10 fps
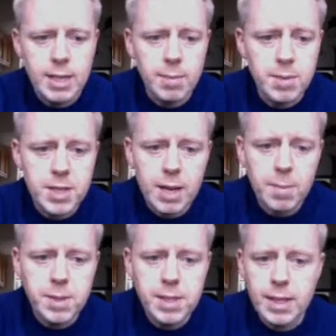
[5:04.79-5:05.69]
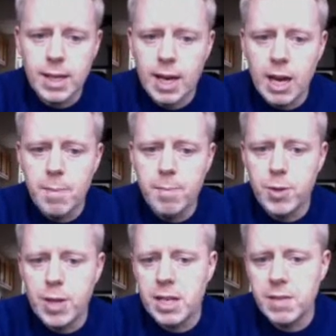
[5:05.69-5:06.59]
Some tips, you then
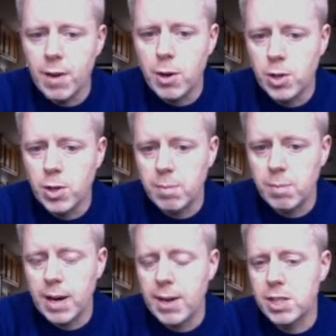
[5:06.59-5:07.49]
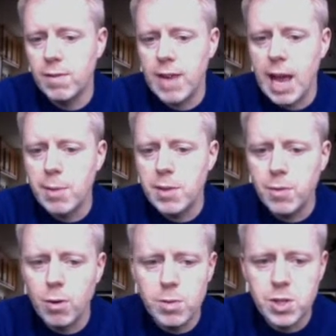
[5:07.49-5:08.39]
need to focus on a comparison of language,
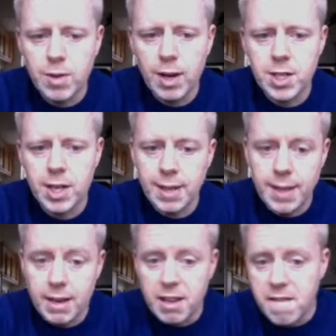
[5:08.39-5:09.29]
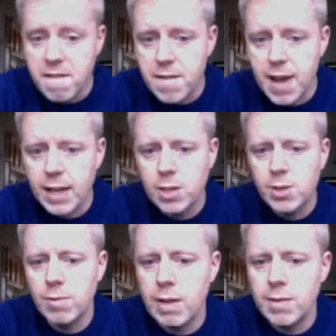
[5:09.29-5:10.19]
form, structure, and then the
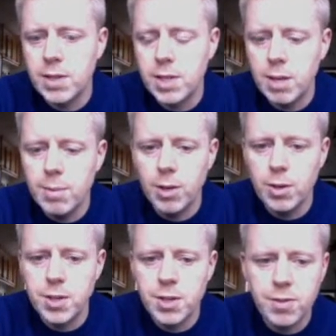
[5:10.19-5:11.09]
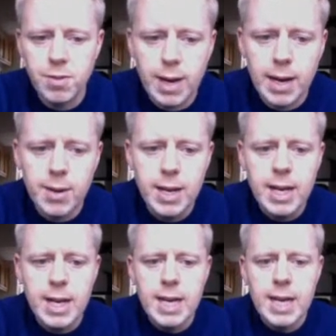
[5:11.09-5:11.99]
effect using relevant terminology throughout.
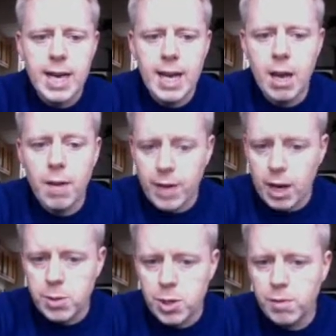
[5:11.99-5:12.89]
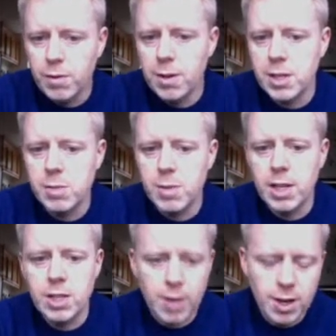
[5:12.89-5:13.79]
If it helps, you can follow the
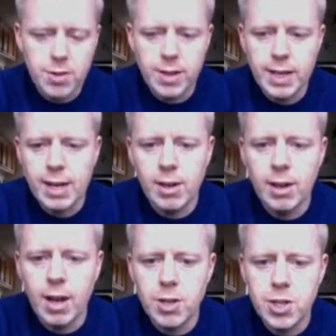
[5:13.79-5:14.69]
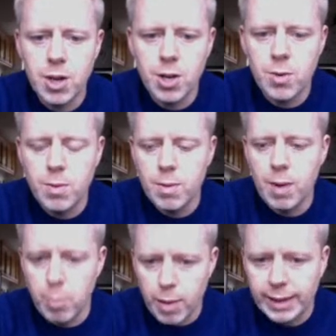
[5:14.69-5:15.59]
S.M.I.L.E structure. Again, I'll show you,
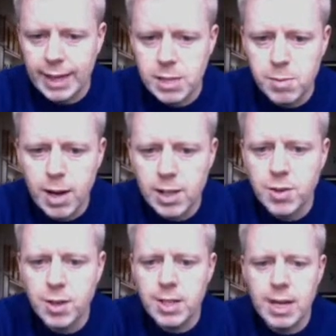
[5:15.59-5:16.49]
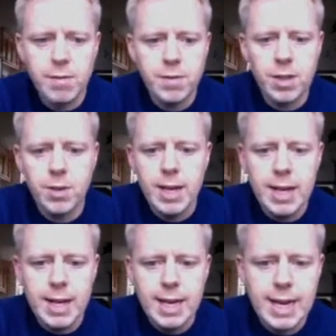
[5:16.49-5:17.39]
I'll break that S.M.I.L.E structure down for you
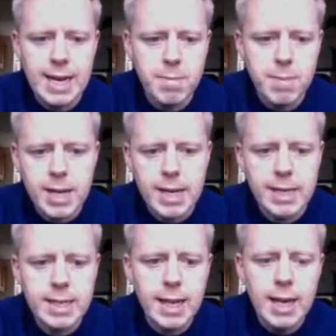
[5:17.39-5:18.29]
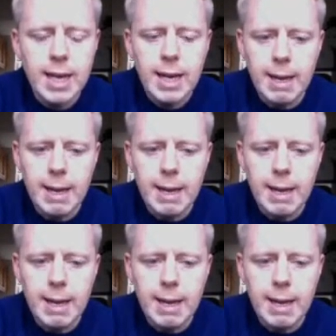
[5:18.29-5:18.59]
in a minute.